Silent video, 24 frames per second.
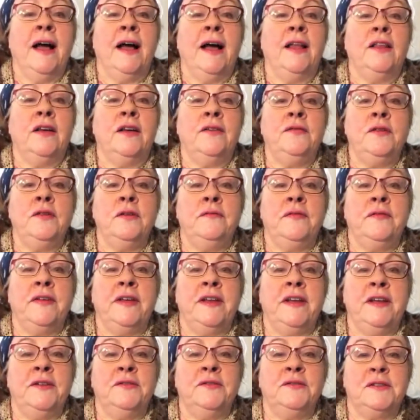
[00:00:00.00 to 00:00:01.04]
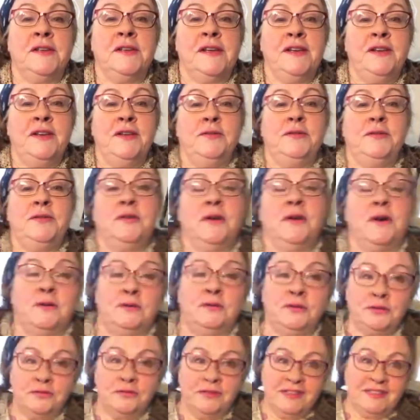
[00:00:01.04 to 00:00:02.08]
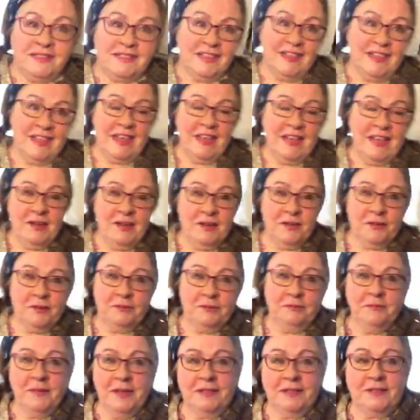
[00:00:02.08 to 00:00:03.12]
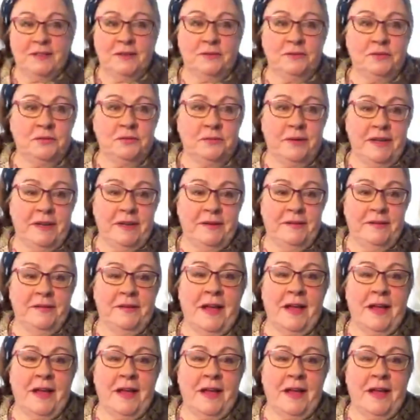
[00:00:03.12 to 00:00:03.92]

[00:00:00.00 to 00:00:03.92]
I love your videos and you too. Oh, Teresa, thank you. That's so sweet.